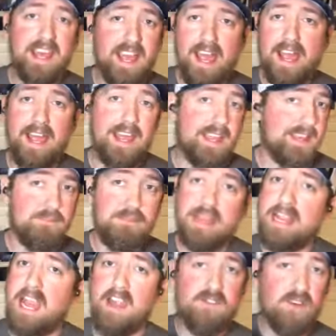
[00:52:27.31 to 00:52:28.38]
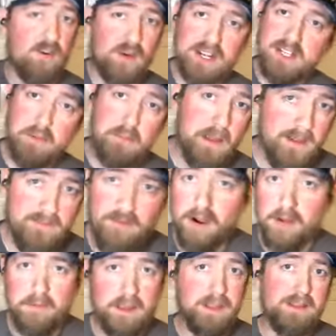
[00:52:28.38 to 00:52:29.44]
and be careful what you pay
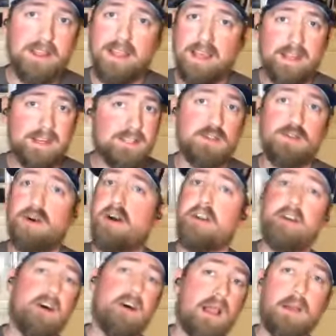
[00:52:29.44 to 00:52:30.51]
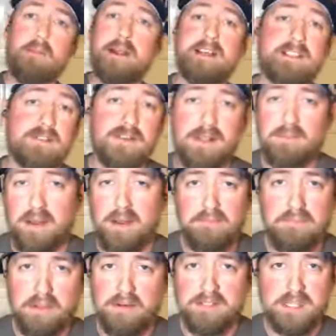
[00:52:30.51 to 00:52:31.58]
for, but you can get a $200 press tool that probably
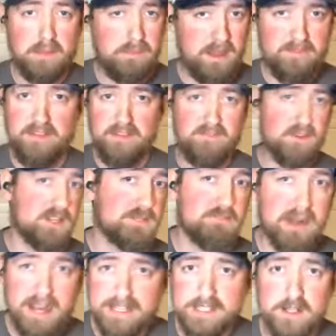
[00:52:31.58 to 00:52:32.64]
blows up after the first press.